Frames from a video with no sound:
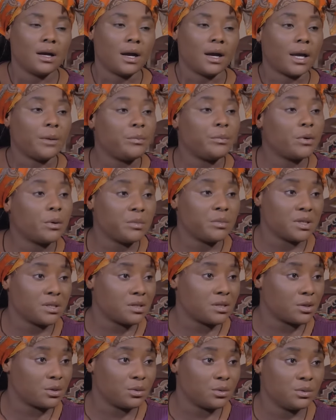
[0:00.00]
I
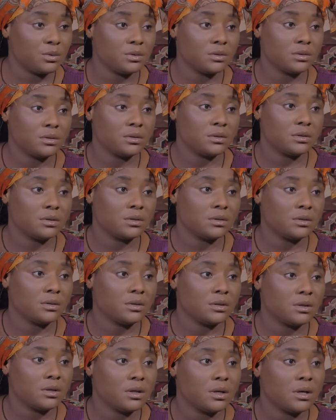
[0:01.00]
promise you
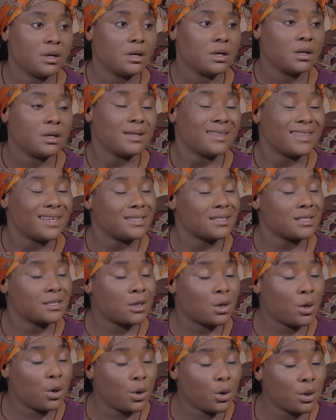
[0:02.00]
that
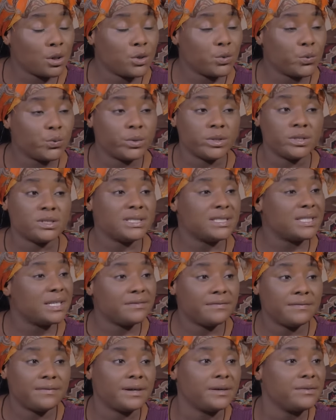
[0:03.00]
God will
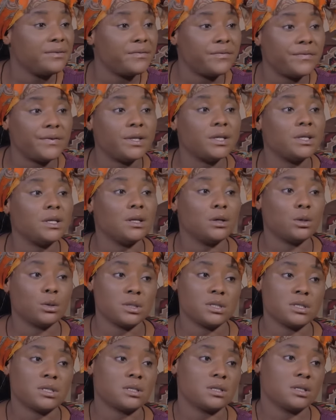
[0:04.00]
never fail
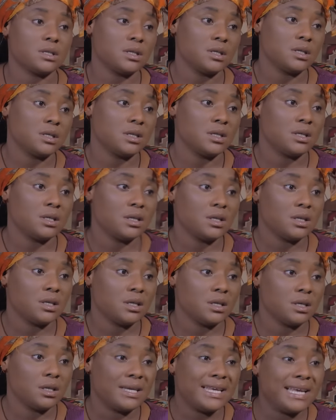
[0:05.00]
us.
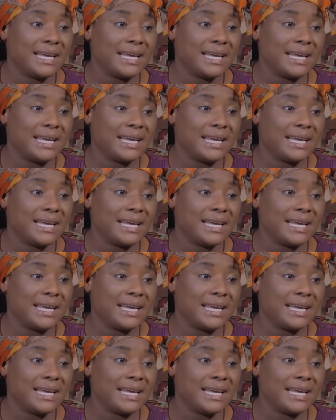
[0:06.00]
He